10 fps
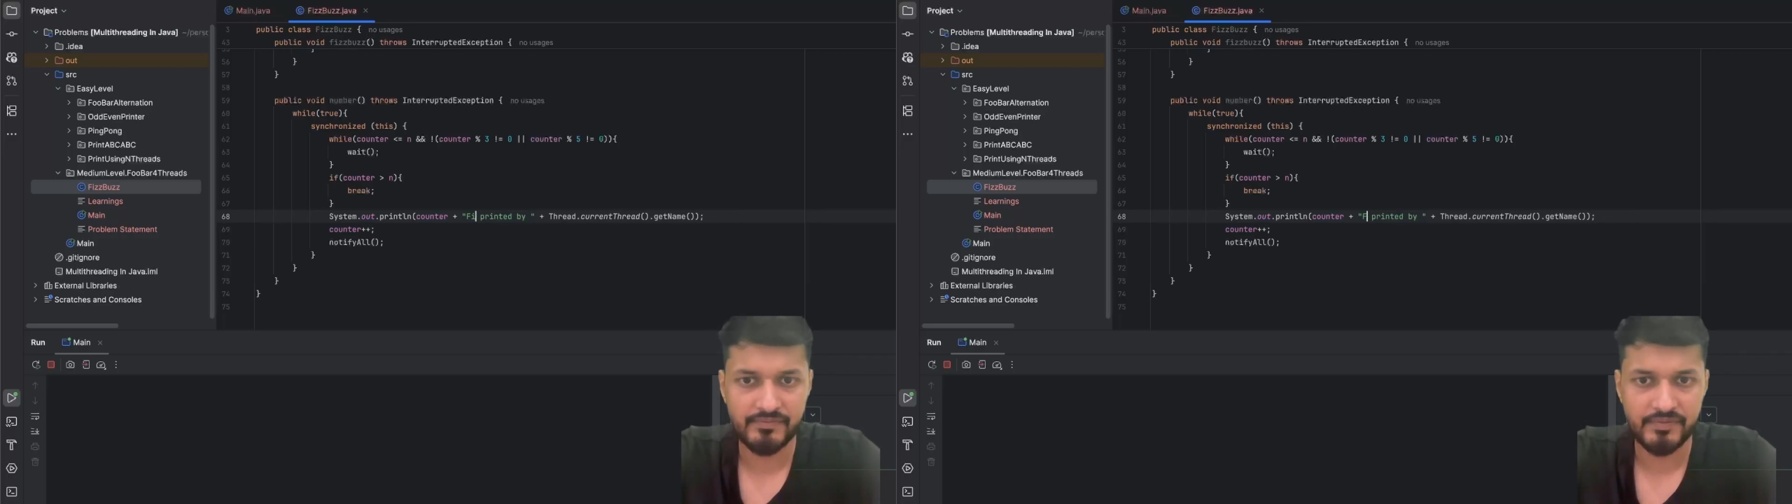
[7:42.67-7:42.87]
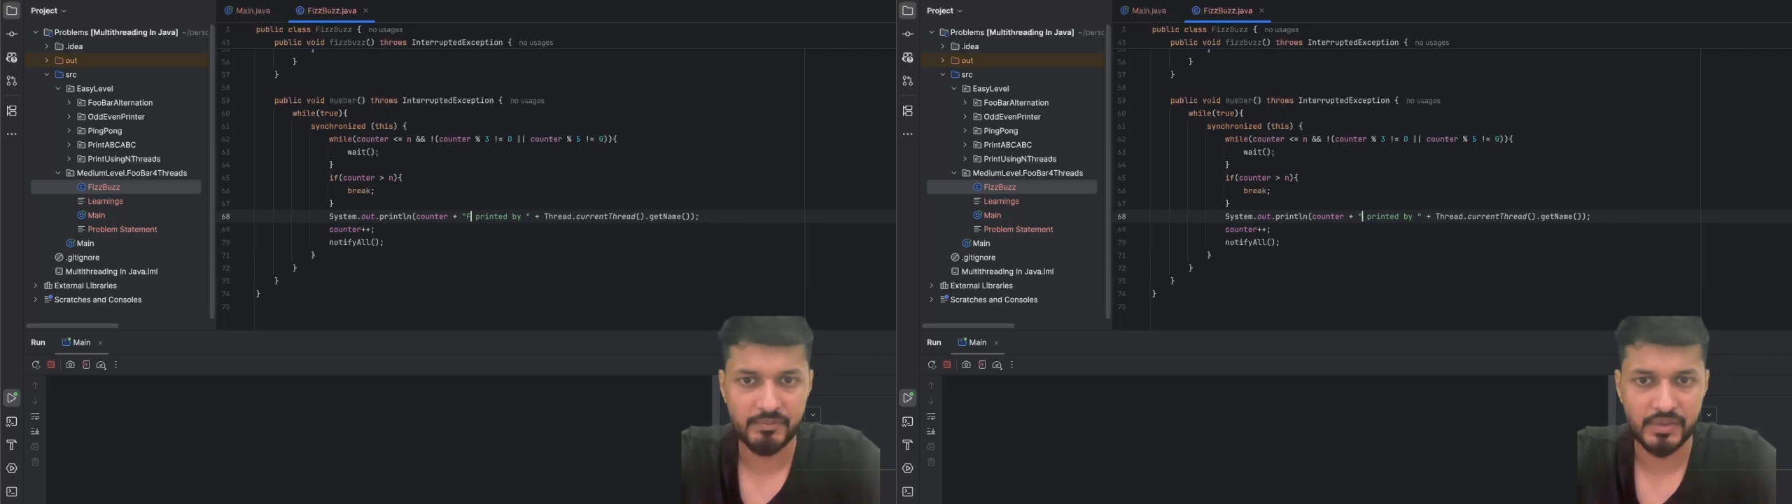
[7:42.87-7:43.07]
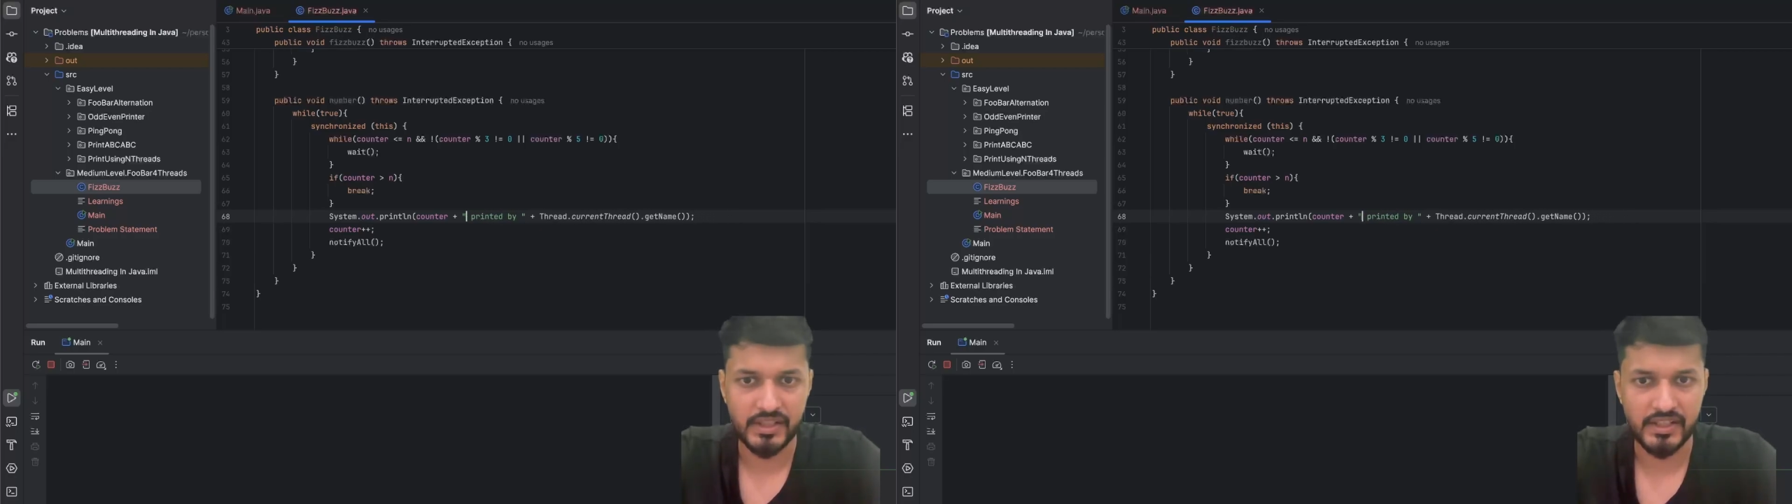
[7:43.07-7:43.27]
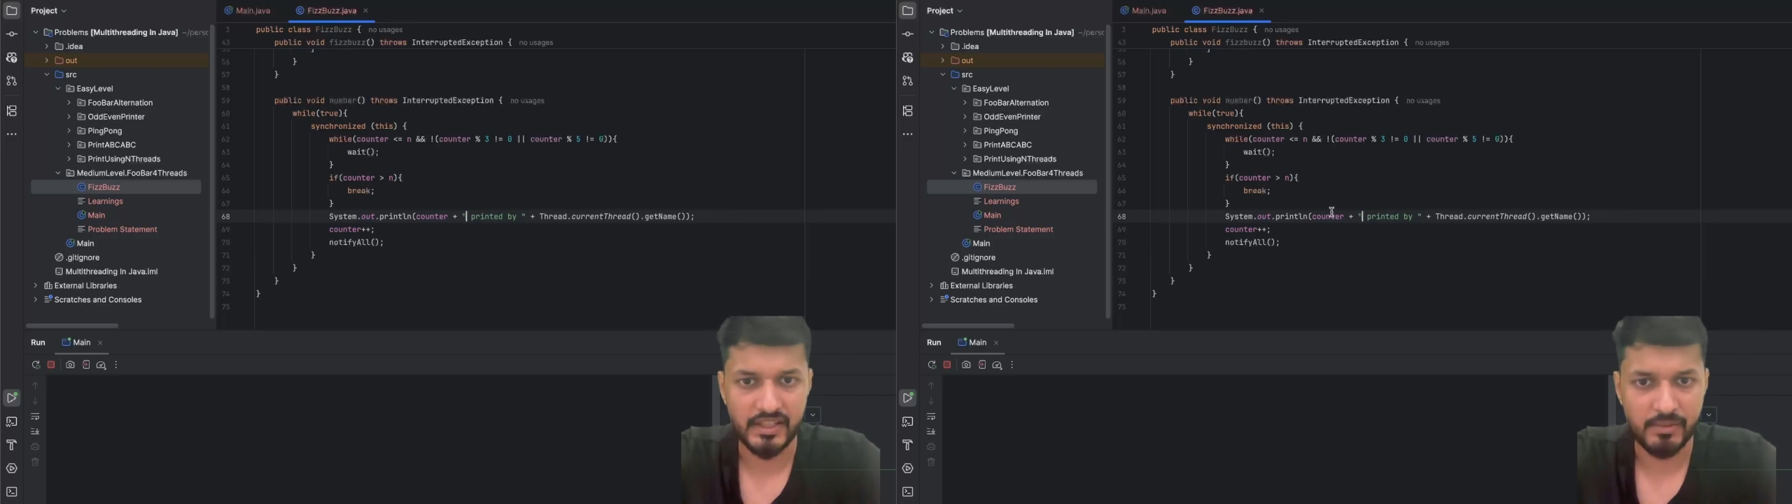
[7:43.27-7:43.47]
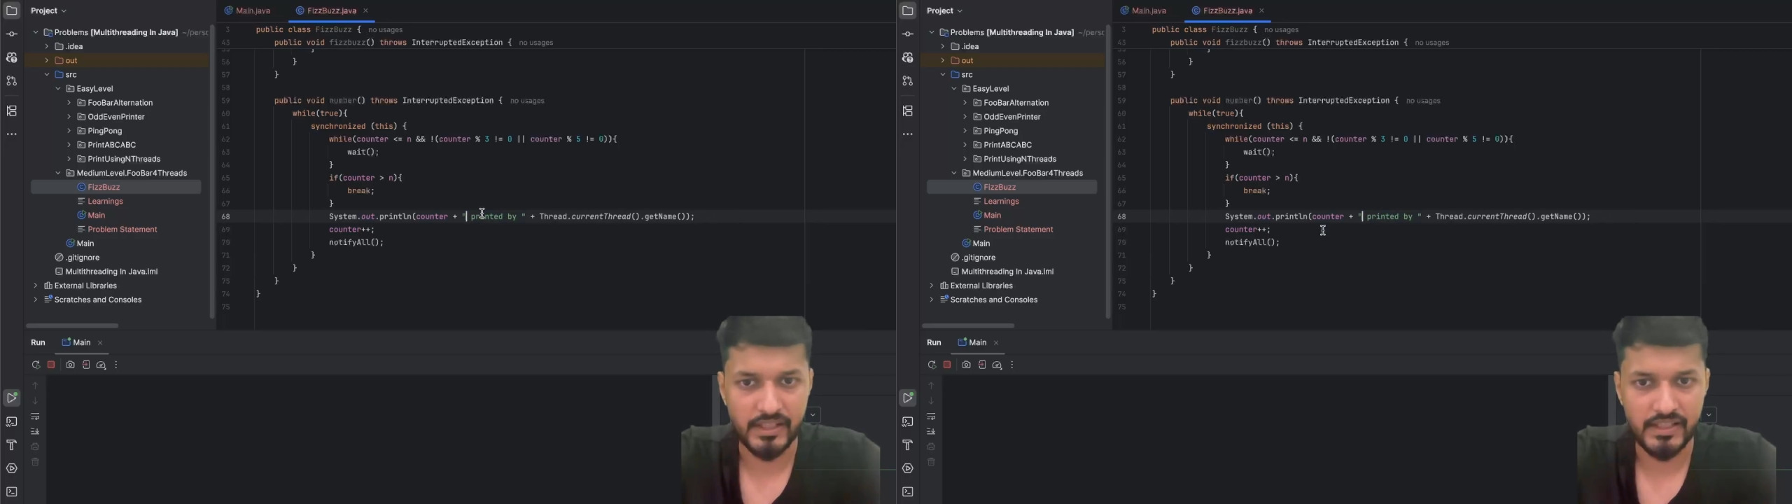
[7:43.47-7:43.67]

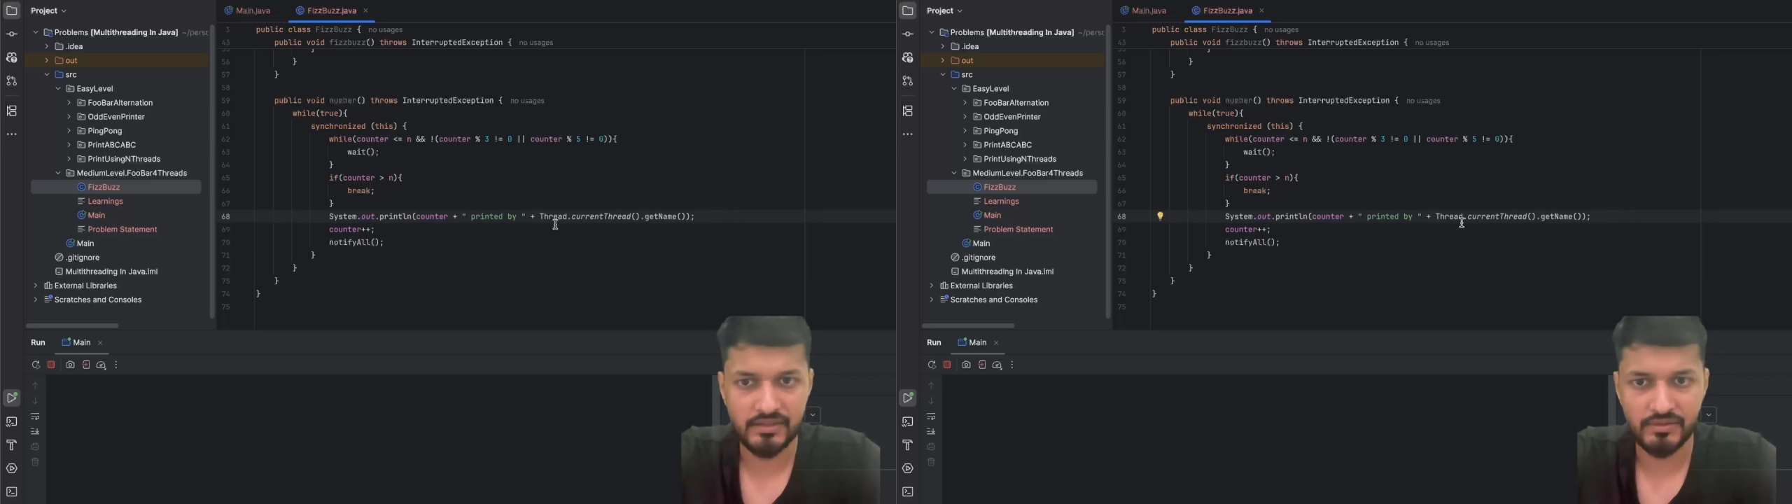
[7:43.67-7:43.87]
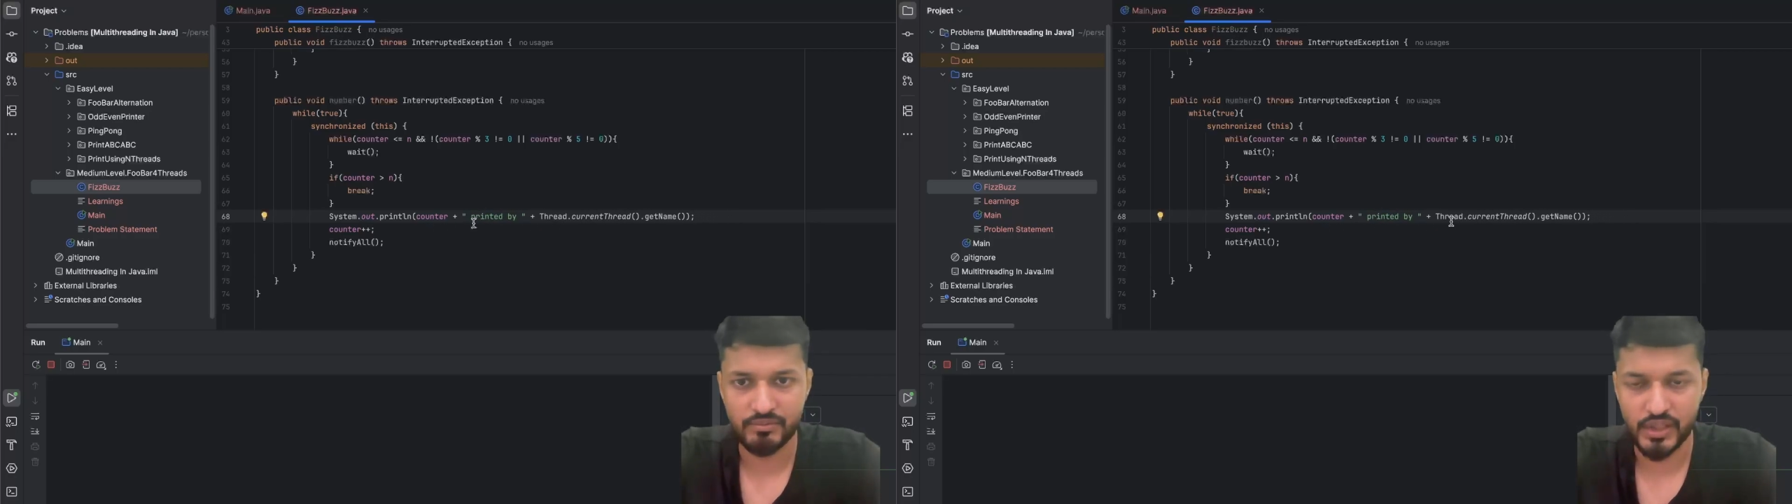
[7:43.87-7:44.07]
printed by